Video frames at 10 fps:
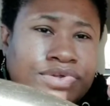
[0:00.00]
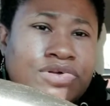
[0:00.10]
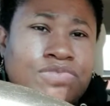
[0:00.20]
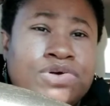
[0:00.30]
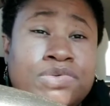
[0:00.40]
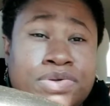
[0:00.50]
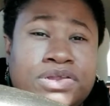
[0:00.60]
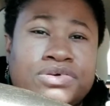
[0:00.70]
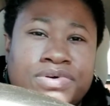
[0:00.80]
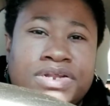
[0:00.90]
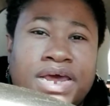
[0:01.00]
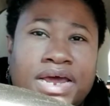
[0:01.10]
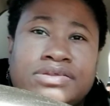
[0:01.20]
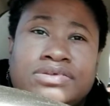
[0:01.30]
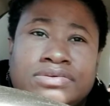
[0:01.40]
we'll be doing
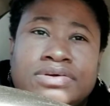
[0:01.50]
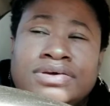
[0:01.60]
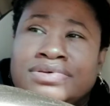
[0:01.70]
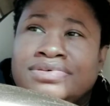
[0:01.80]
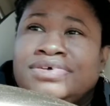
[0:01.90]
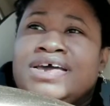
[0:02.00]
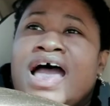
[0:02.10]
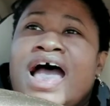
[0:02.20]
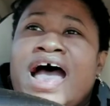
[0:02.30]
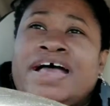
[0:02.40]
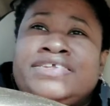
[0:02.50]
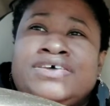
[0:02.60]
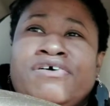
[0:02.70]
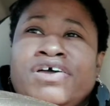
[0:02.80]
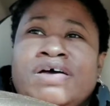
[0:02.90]
that, too. I
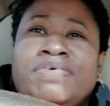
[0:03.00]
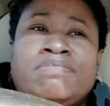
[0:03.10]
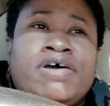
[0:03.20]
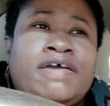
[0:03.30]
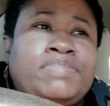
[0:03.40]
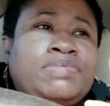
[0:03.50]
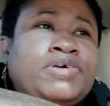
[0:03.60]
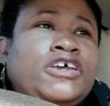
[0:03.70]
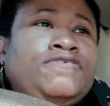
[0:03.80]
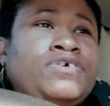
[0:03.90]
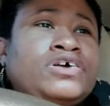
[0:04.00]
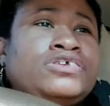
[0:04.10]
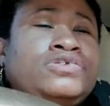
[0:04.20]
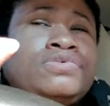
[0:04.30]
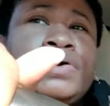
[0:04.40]
told him it might be best for
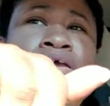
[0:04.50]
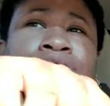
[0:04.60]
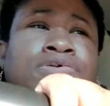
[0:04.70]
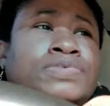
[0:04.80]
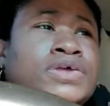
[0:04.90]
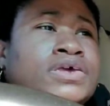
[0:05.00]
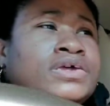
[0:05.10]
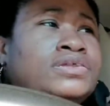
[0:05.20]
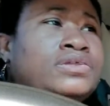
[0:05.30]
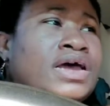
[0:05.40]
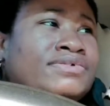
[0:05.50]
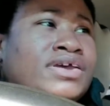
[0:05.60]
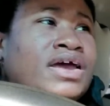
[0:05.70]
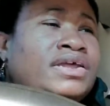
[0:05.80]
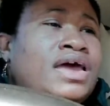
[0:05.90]
us to wait until we get our
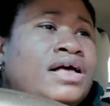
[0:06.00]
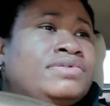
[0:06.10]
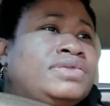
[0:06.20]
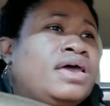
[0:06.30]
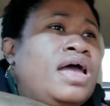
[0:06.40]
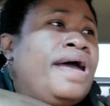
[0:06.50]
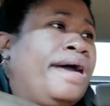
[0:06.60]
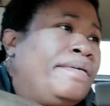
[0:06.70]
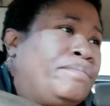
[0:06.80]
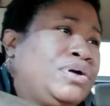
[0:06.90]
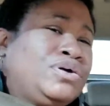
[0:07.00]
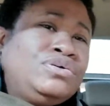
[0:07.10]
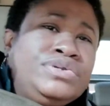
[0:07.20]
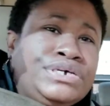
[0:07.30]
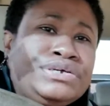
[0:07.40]
tiny house. But
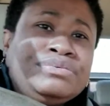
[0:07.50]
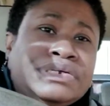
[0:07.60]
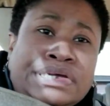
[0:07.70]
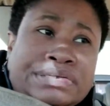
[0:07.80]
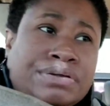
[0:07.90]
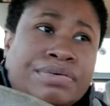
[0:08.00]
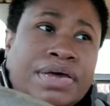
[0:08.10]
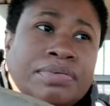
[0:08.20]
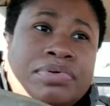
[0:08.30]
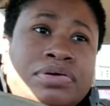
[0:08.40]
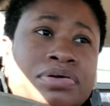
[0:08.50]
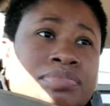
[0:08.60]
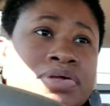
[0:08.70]
who knows when that's gonna happen, girl?